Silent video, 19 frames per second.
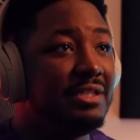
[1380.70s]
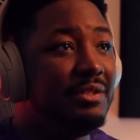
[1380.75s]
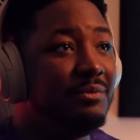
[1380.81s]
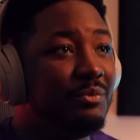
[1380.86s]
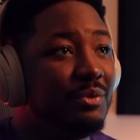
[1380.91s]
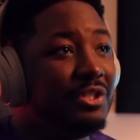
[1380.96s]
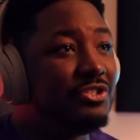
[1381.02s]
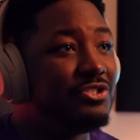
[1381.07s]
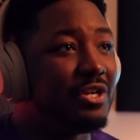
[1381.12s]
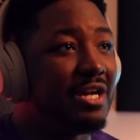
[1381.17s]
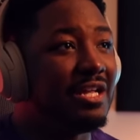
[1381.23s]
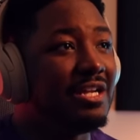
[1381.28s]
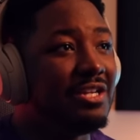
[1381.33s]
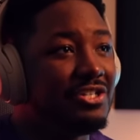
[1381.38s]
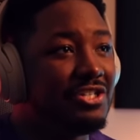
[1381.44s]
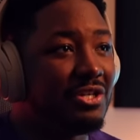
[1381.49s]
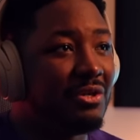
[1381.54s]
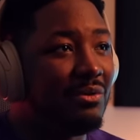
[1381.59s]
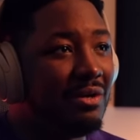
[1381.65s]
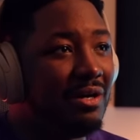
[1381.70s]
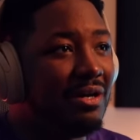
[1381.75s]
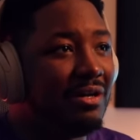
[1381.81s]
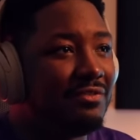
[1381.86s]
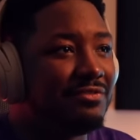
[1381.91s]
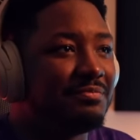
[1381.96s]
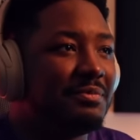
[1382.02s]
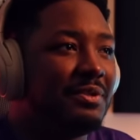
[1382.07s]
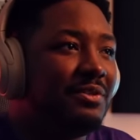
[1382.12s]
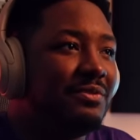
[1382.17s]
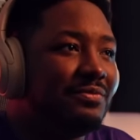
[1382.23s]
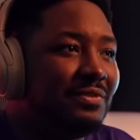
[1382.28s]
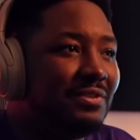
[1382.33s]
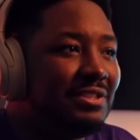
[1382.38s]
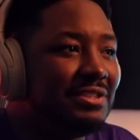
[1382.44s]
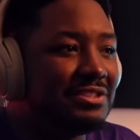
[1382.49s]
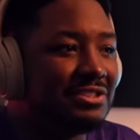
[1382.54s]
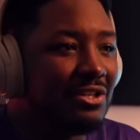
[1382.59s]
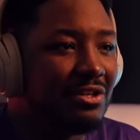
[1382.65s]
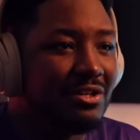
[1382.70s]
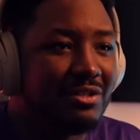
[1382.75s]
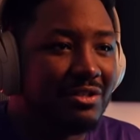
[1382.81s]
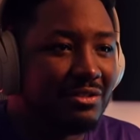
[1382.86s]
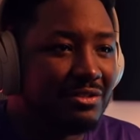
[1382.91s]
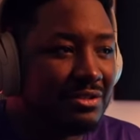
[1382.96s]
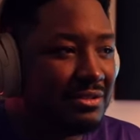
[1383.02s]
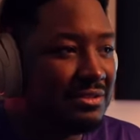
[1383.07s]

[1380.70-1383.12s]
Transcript: really trying to show off, bro, for his girl.